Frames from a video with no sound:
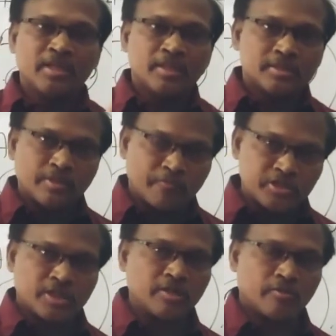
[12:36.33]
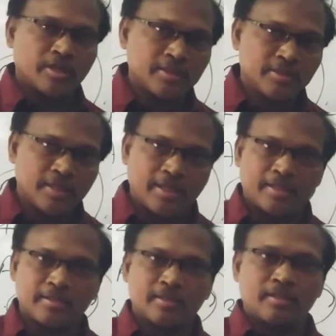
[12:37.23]
sufficient knowledge,
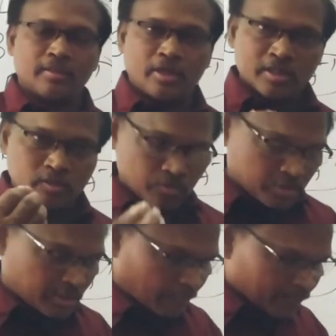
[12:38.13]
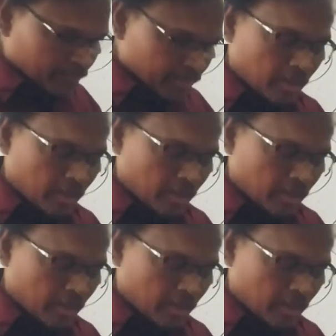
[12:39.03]
and also the